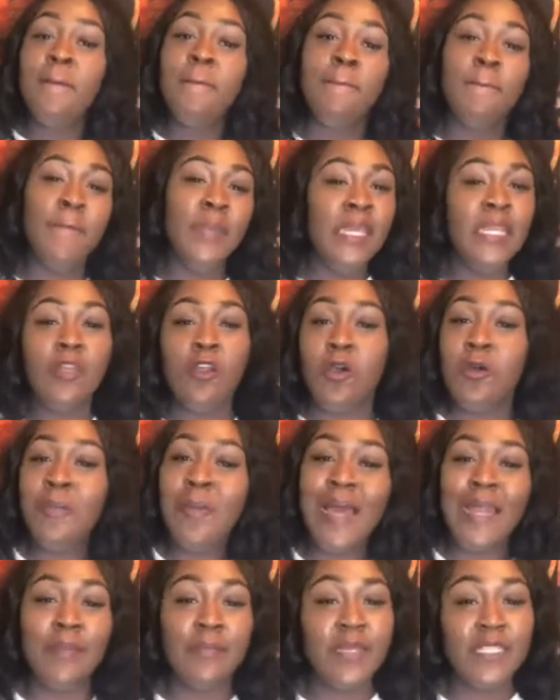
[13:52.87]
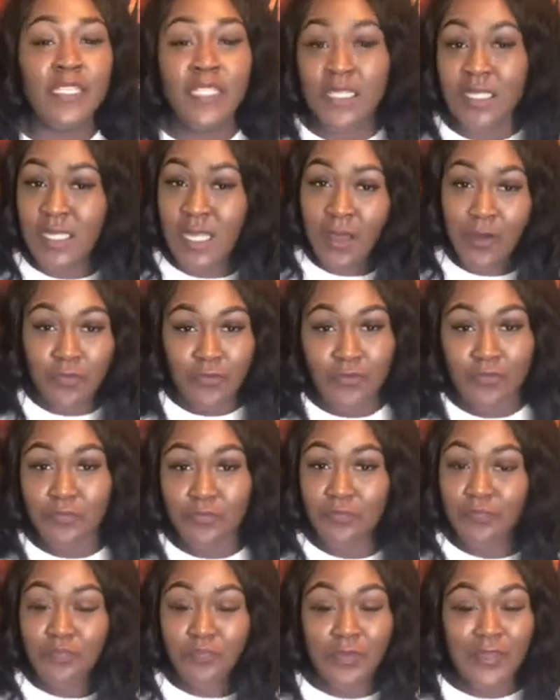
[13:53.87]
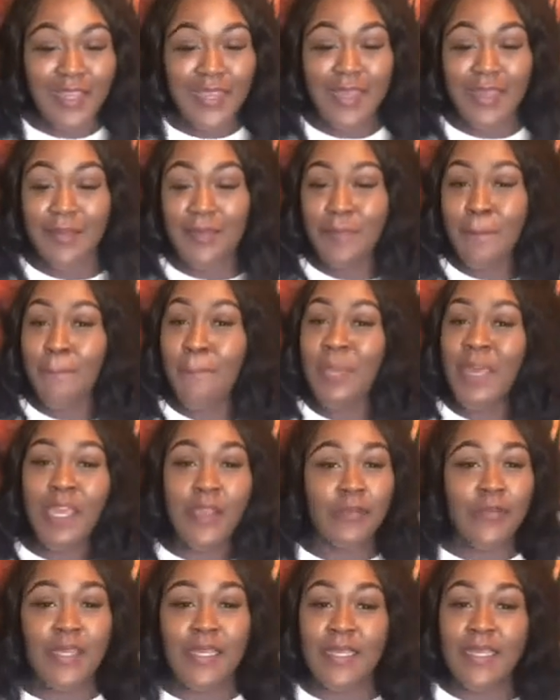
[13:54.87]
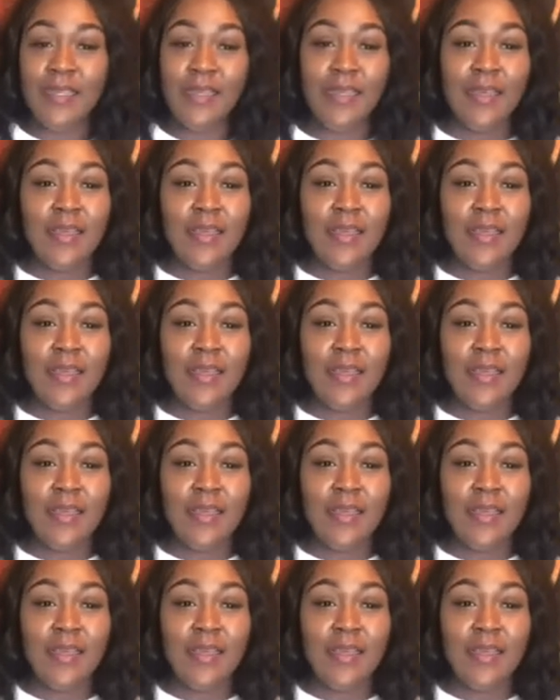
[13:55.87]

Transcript: be nobody but yourself. Period.